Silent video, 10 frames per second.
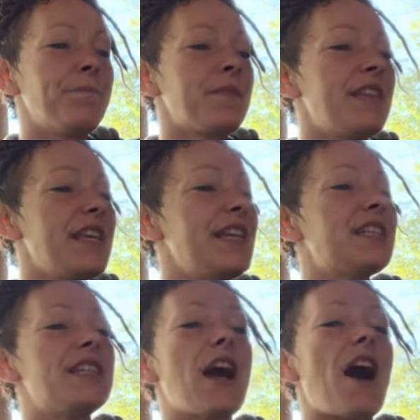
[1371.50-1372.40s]

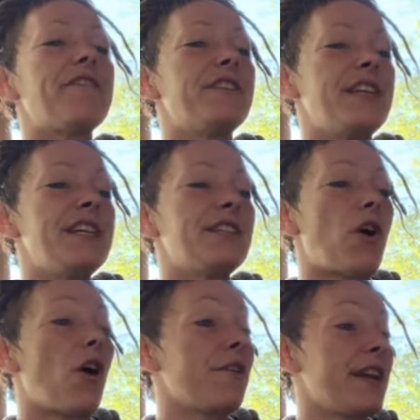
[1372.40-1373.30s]
These theophanies,
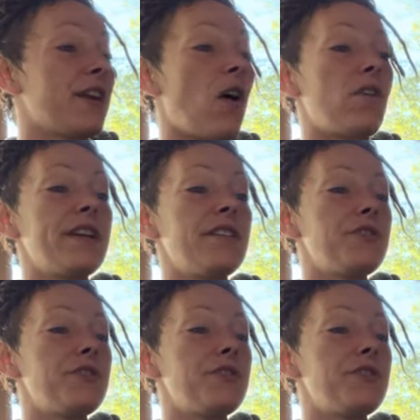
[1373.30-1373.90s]
are they calling